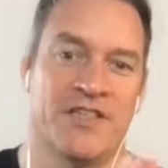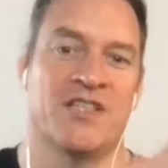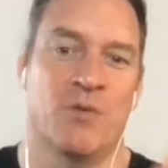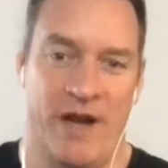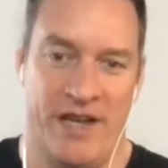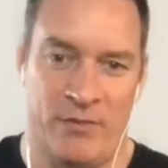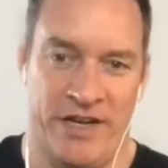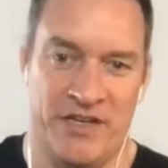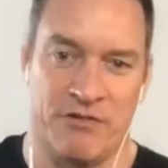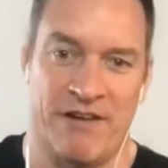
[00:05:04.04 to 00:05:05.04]
yeah. the way that we
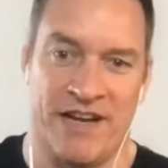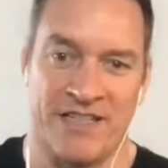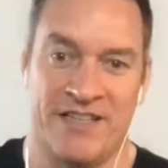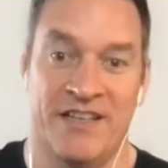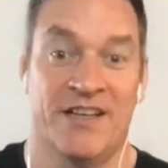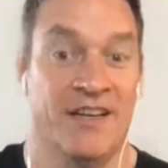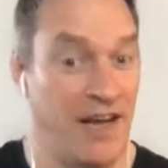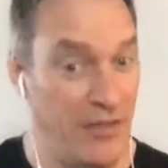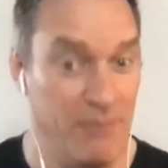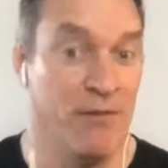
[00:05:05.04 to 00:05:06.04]
interact
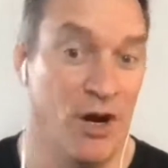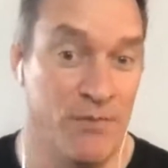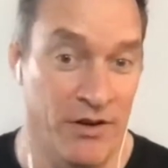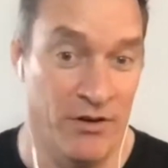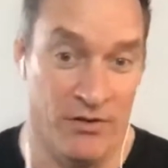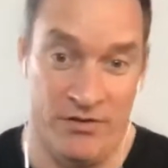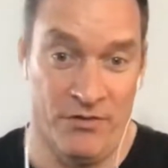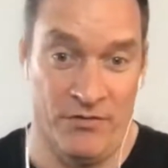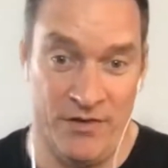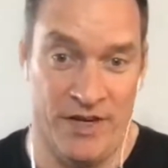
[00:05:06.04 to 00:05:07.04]
at the moment on
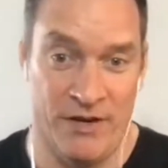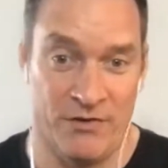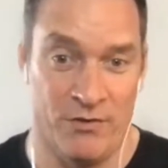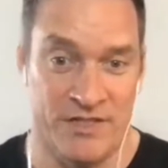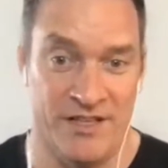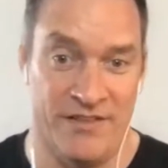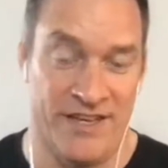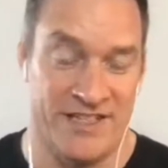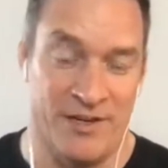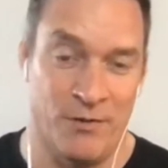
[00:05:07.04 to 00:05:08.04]
on video calls like
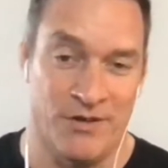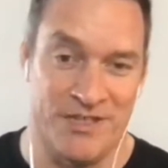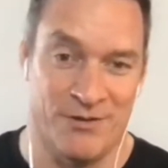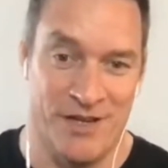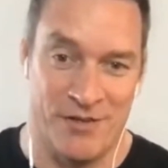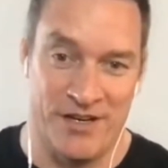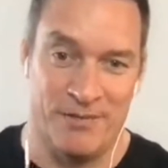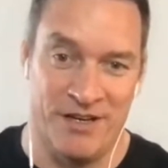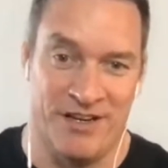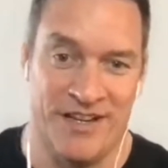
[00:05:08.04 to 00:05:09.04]
this. And I won't steal your thunder,
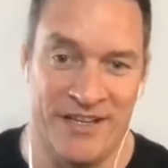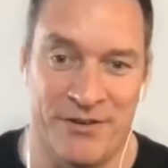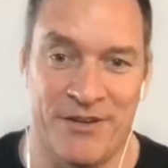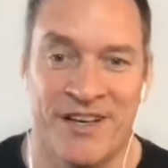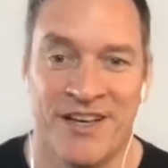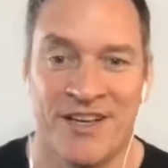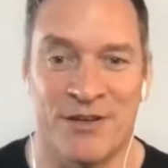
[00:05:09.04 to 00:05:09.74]
but I'll let you sort of